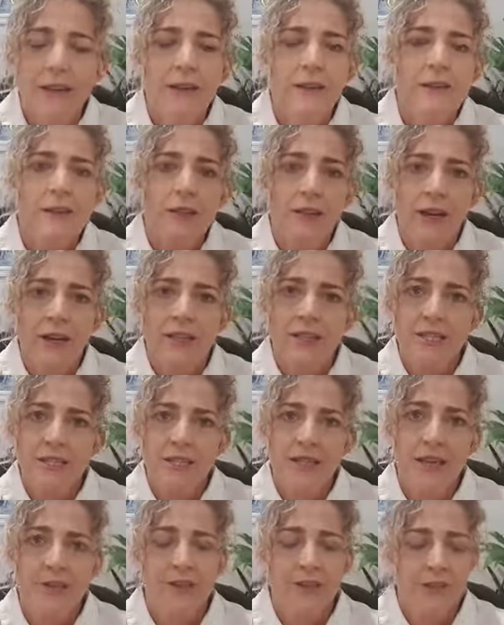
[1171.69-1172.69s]
So I just
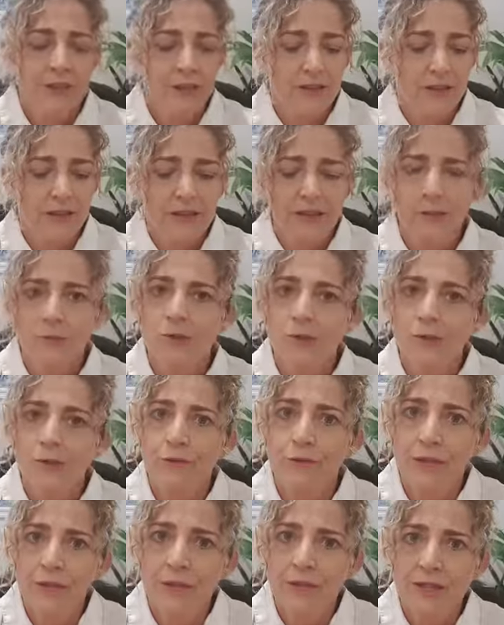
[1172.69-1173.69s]
have a little
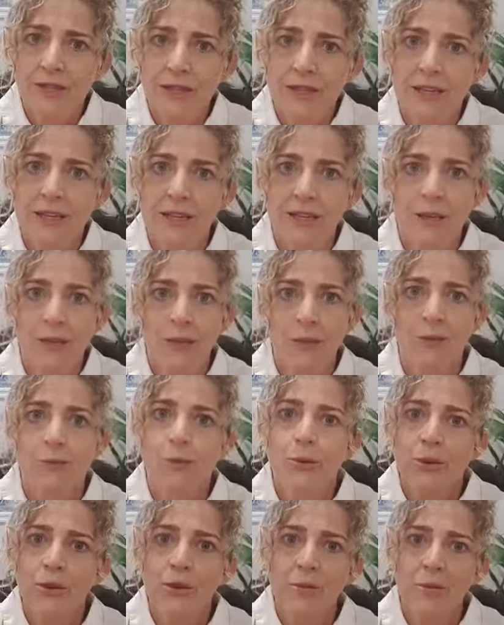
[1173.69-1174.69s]
diffuser that you can
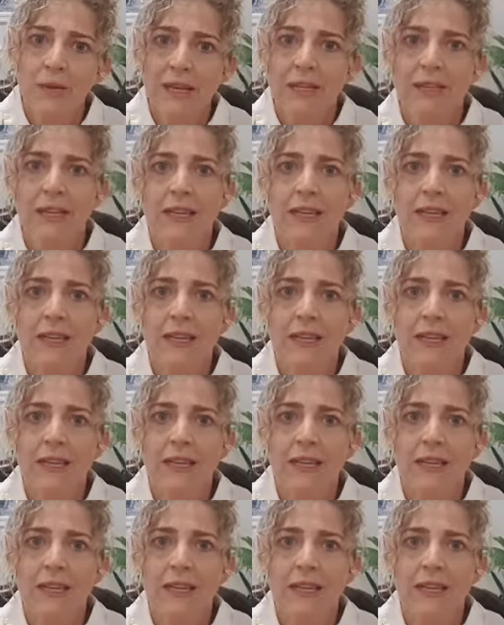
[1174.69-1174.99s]
put them in,